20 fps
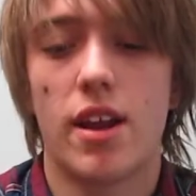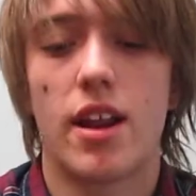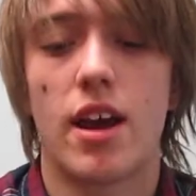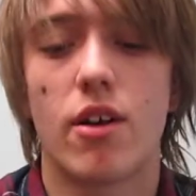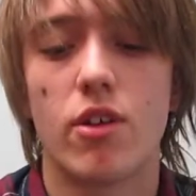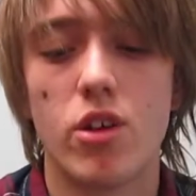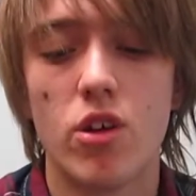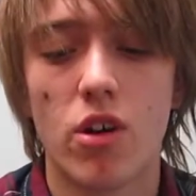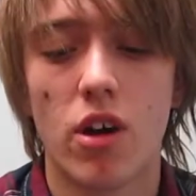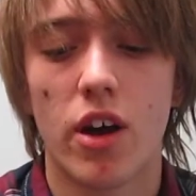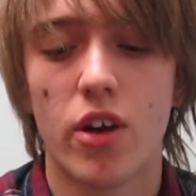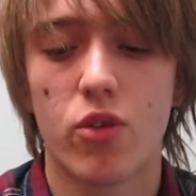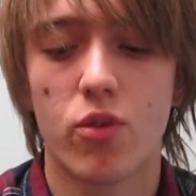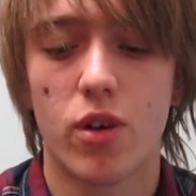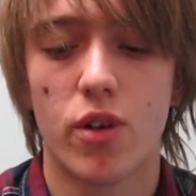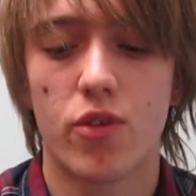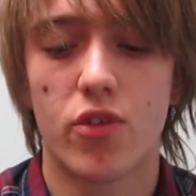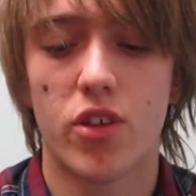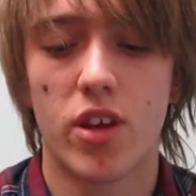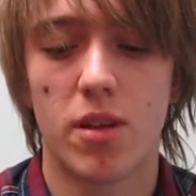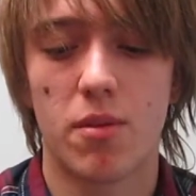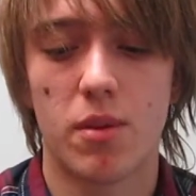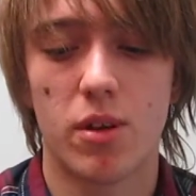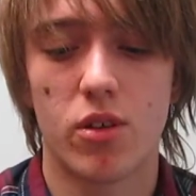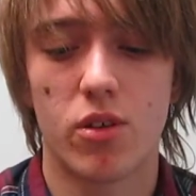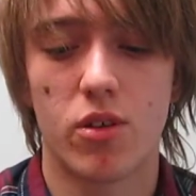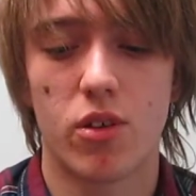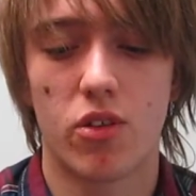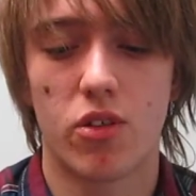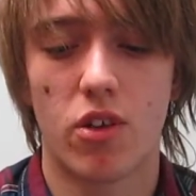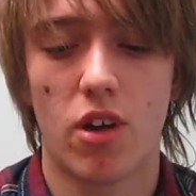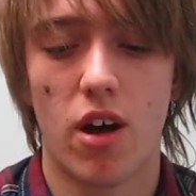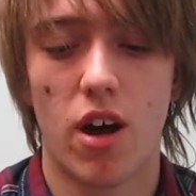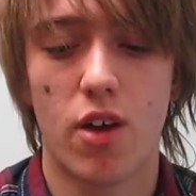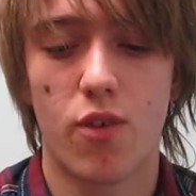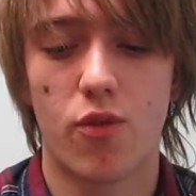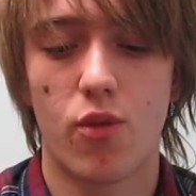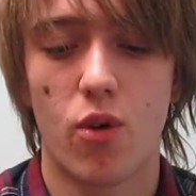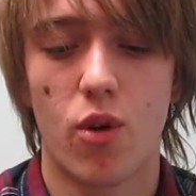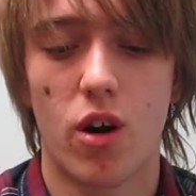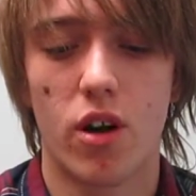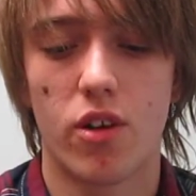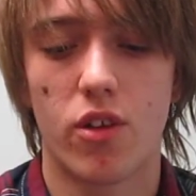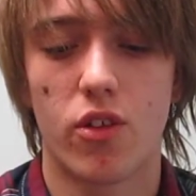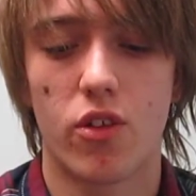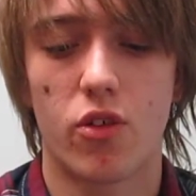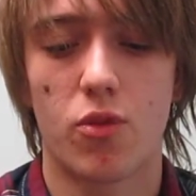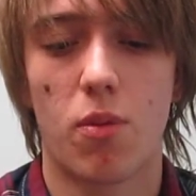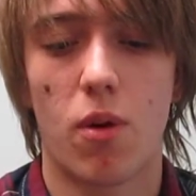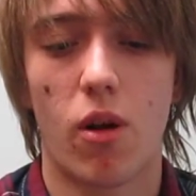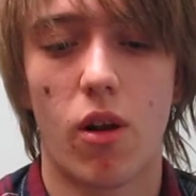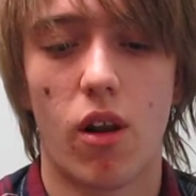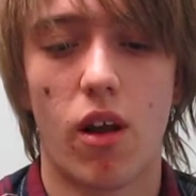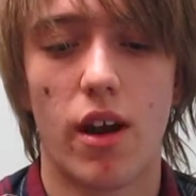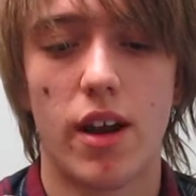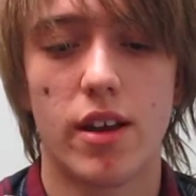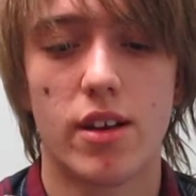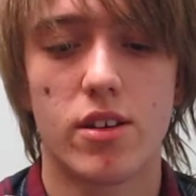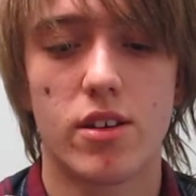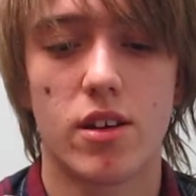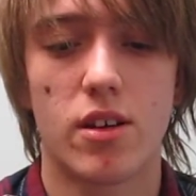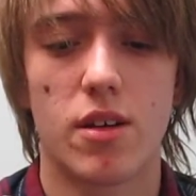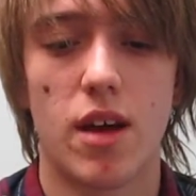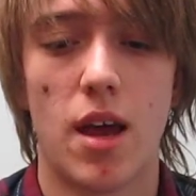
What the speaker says: Now, you guys will have seen me do this guy for Under the Spotlight.